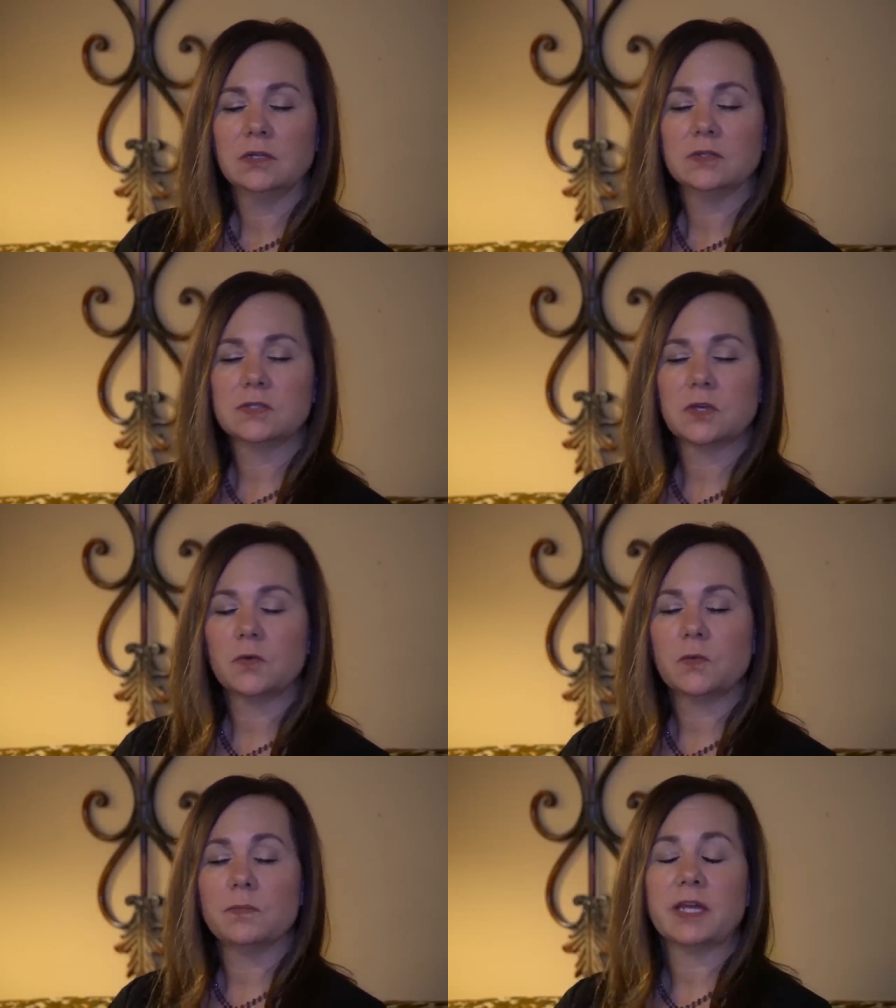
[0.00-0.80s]

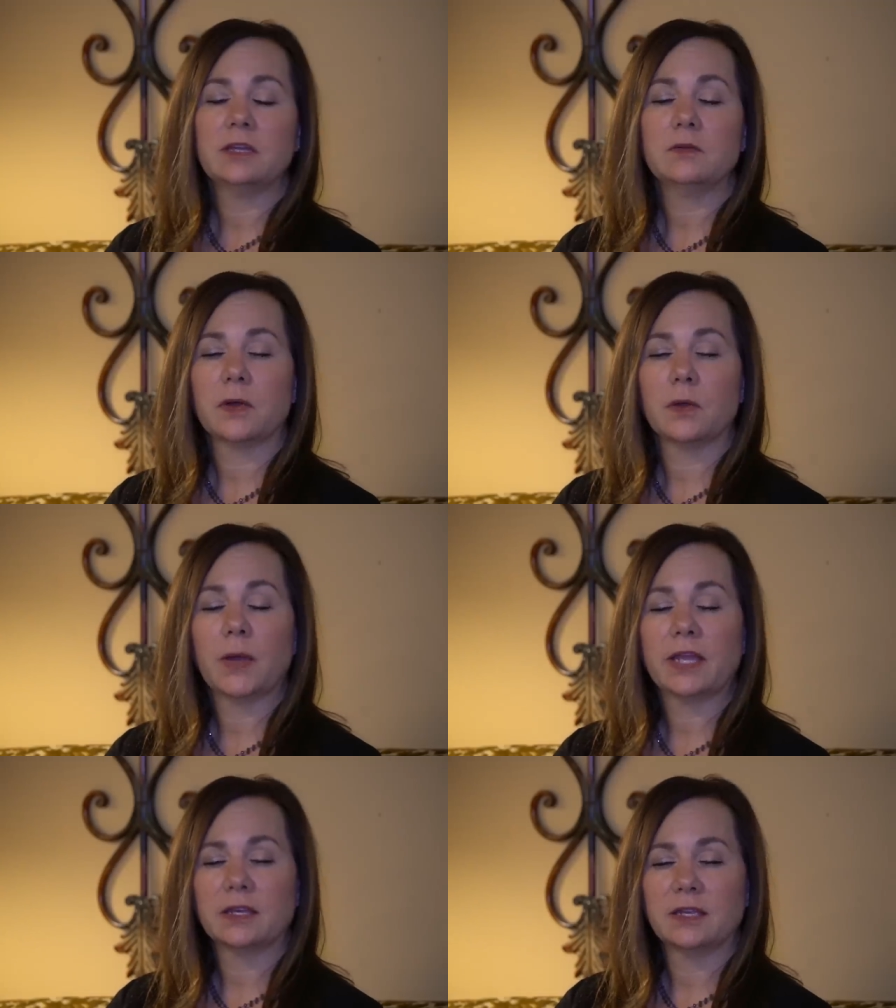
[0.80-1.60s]
So many who are
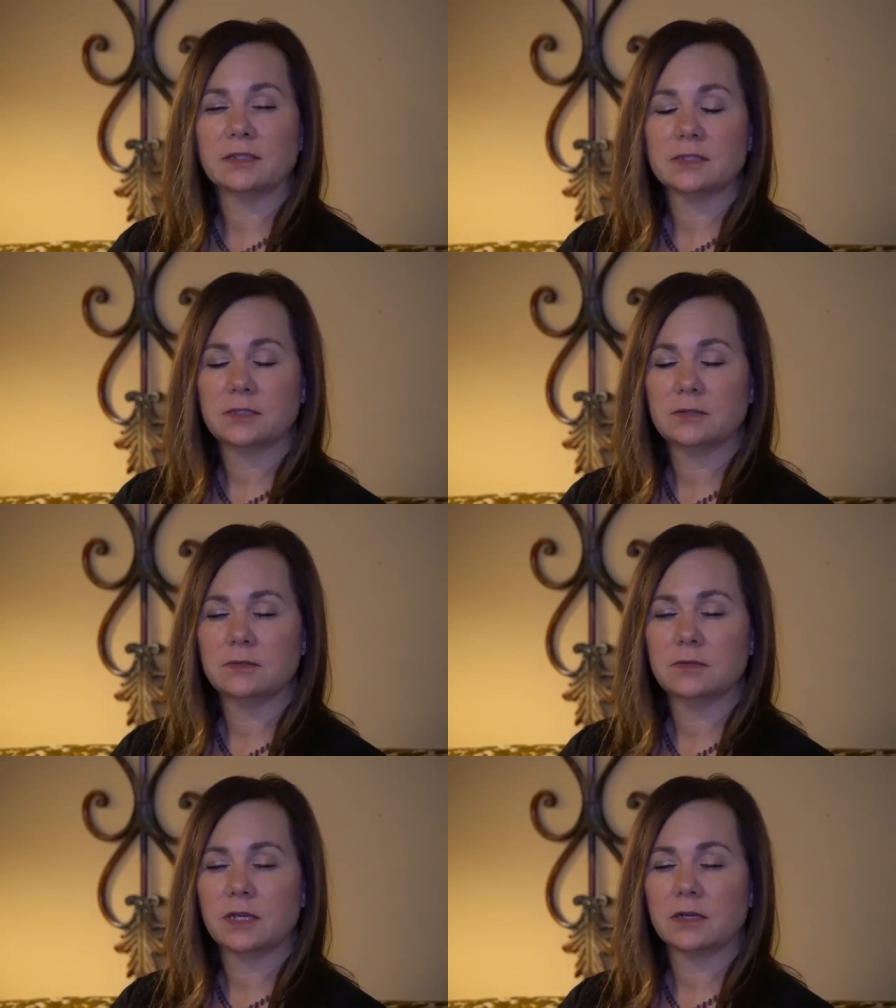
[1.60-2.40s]
awakening
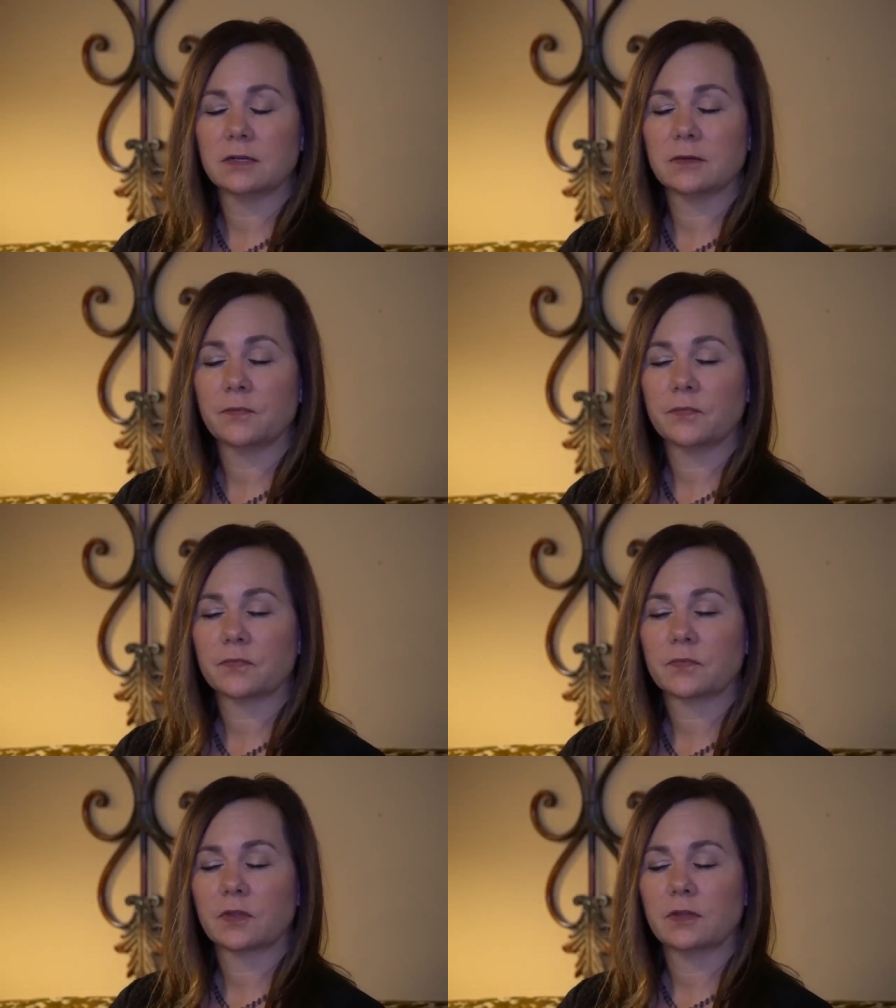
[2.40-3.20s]
to their
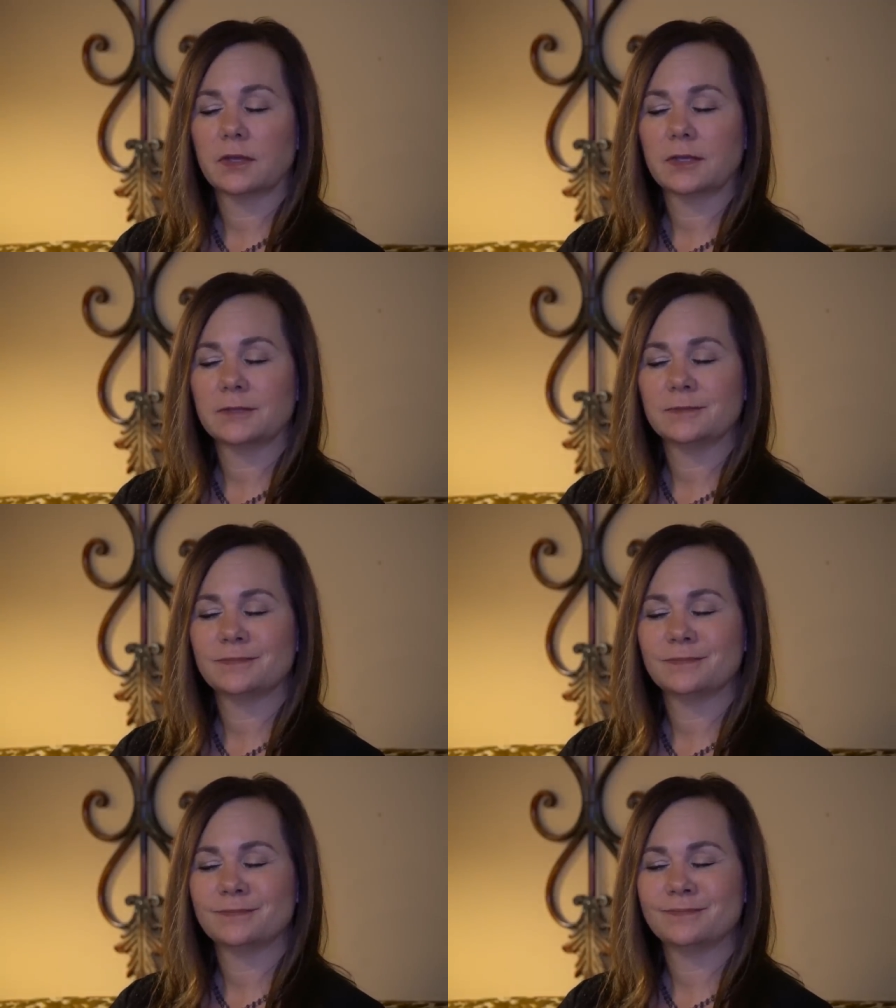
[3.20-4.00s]

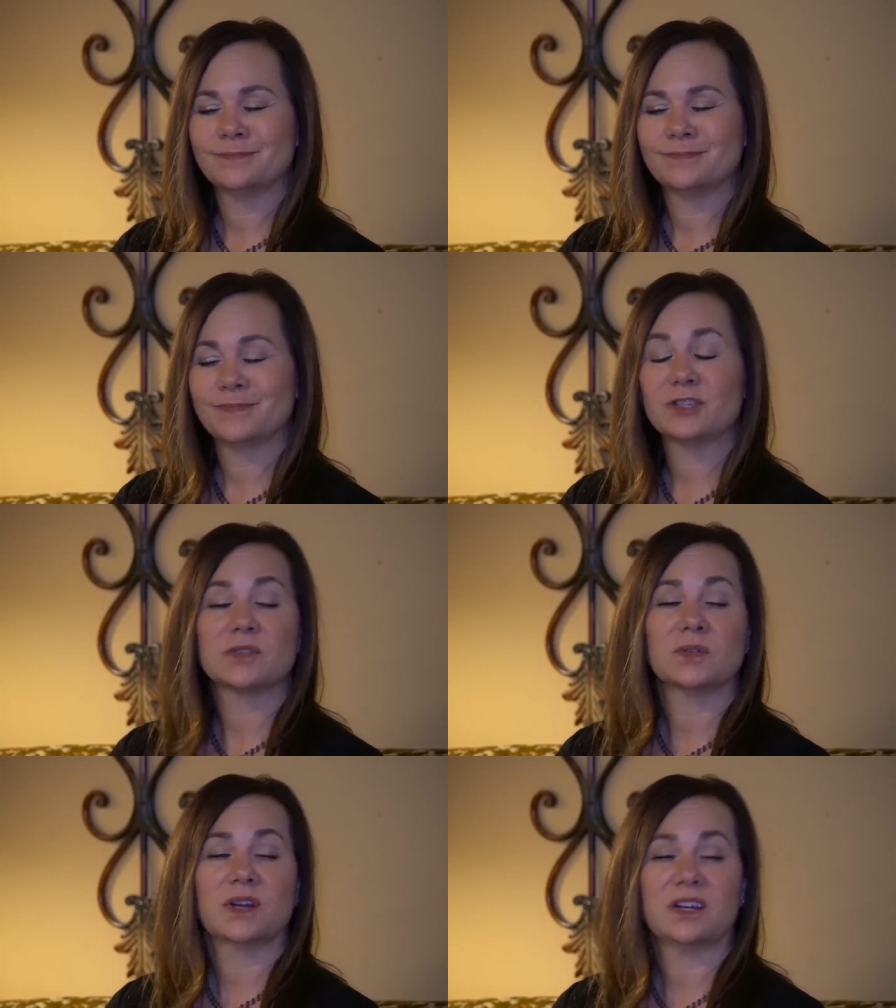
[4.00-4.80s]
Um, their
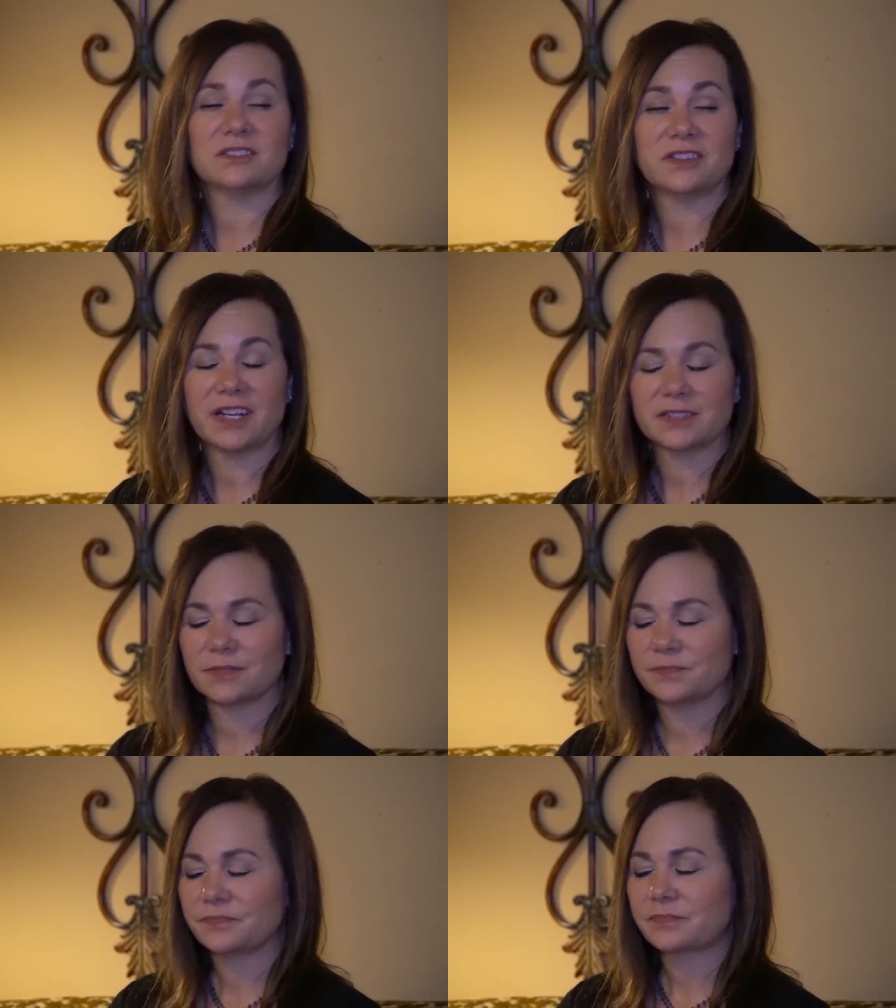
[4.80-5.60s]
soul contracts
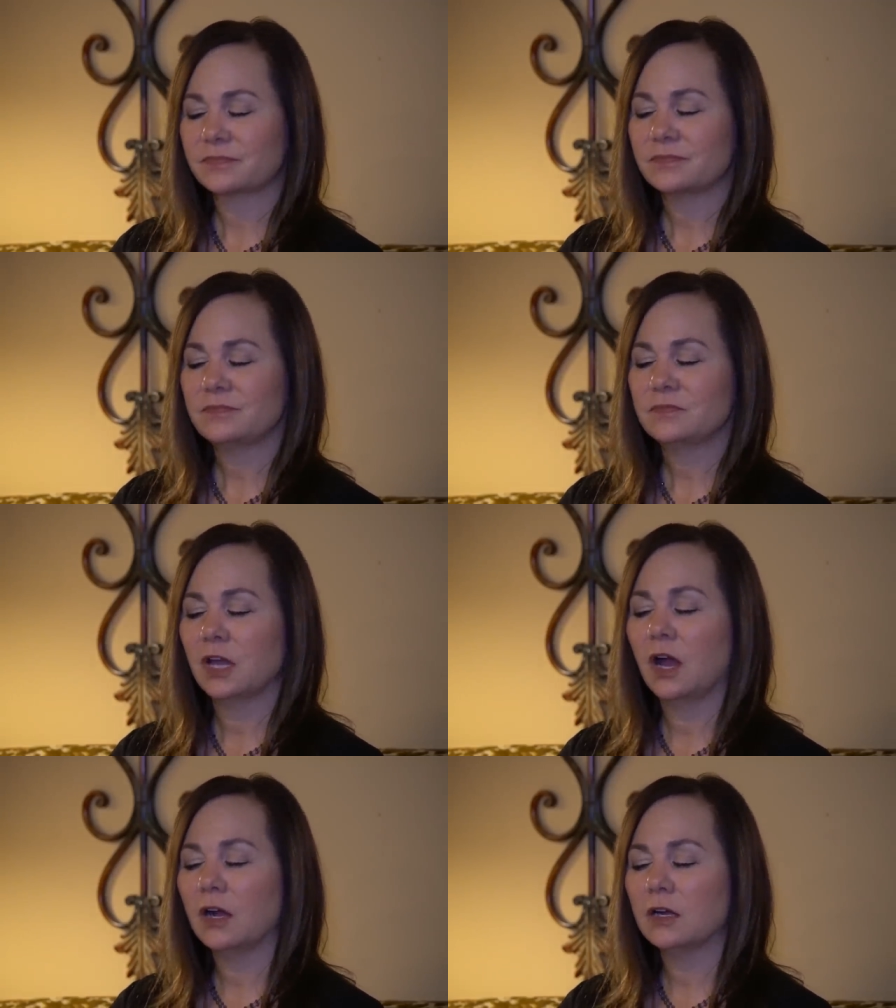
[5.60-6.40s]

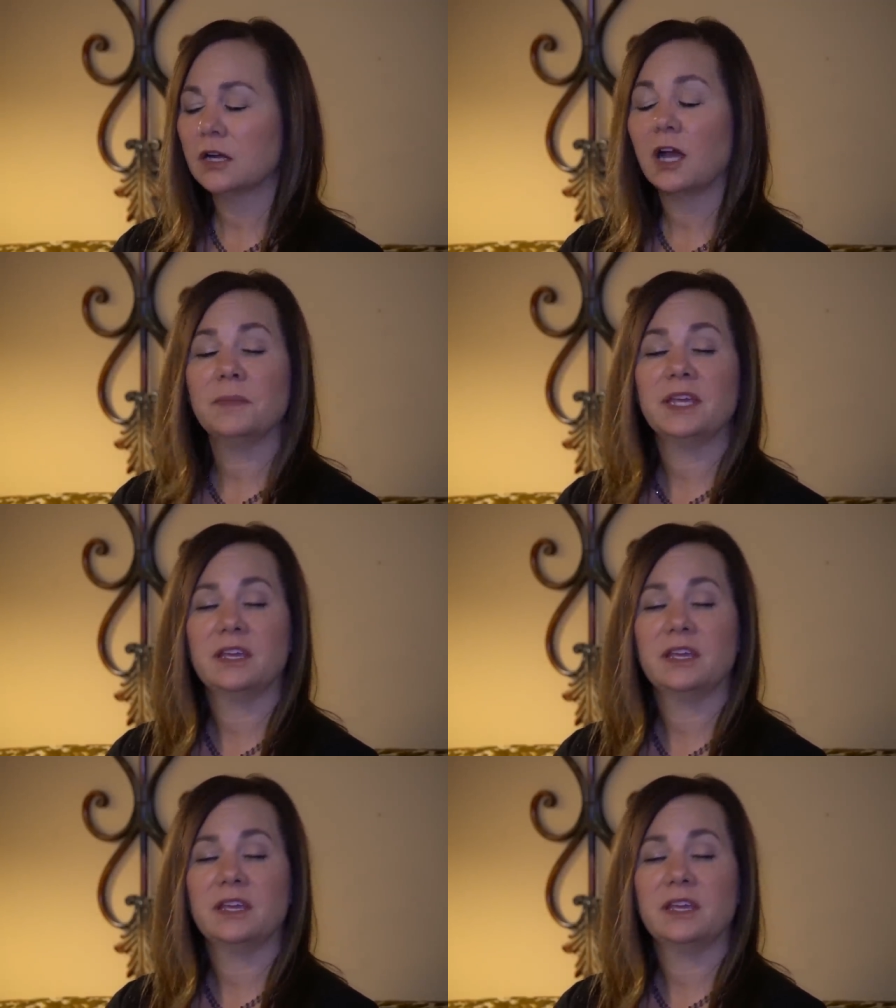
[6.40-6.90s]
are coming